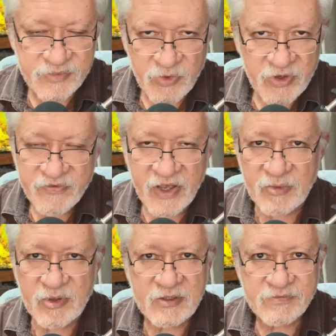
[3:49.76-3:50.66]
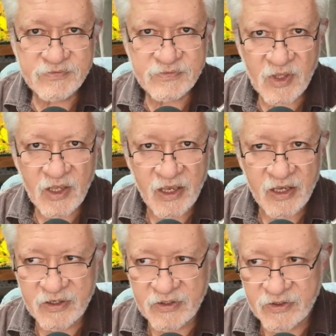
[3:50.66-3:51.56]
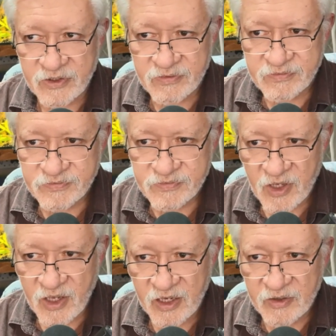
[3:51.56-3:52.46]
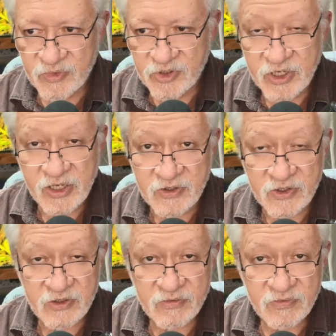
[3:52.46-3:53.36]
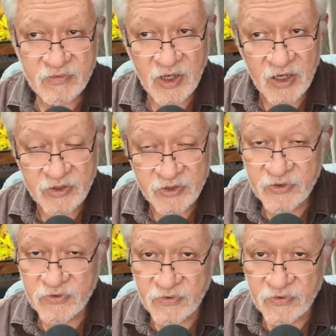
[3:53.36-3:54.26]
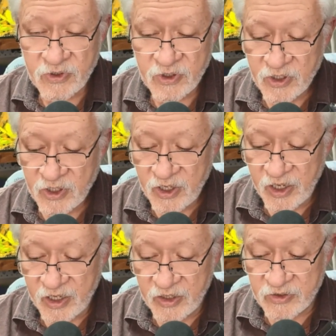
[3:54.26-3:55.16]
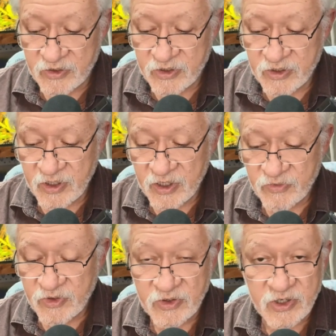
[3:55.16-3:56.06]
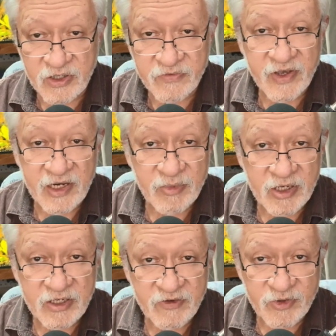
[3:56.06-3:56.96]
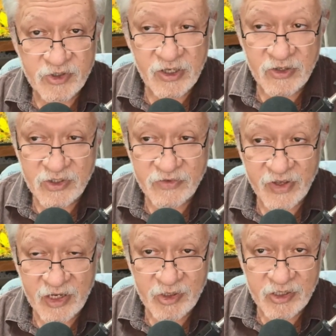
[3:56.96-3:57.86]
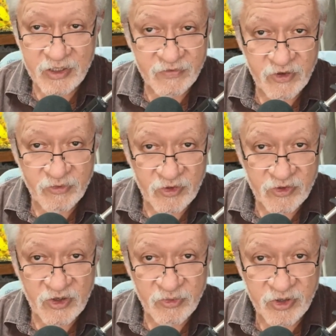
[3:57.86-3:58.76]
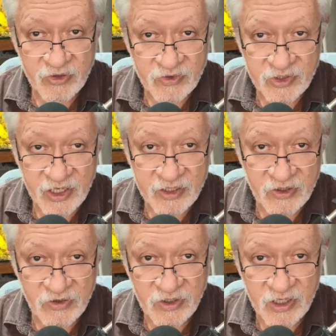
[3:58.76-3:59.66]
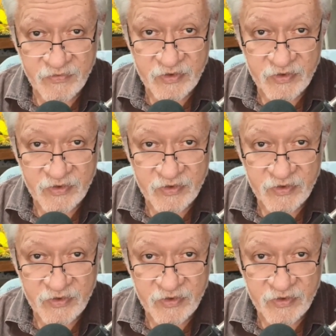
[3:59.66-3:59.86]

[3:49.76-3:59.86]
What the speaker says: We're fallible, and machines are too. And when you take the fallibility of machines and the fallibility of humans and you put it all together, you can have